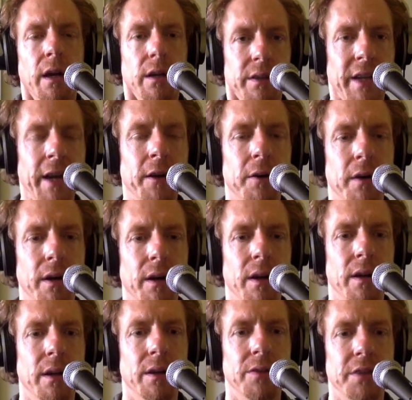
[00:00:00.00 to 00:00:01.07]
Now,
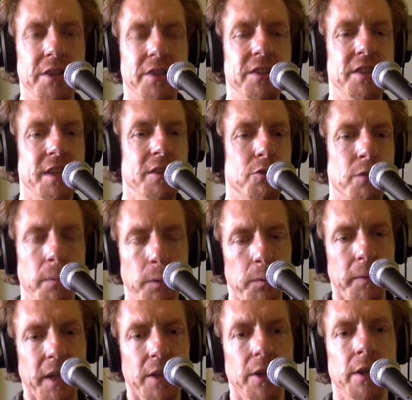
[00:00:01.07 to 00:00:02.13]
this is in triple
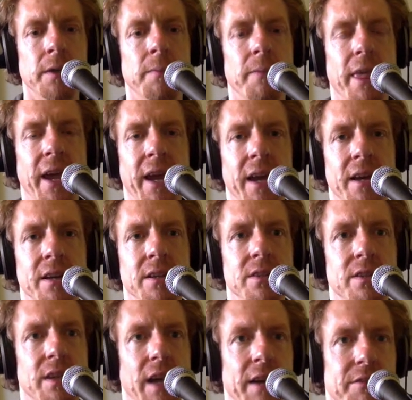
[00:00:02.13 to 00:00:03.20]
meter,
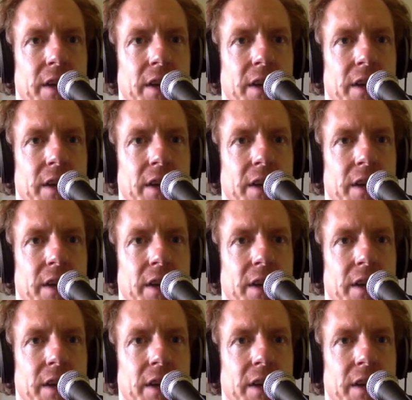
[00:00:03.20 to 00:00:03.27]
and I've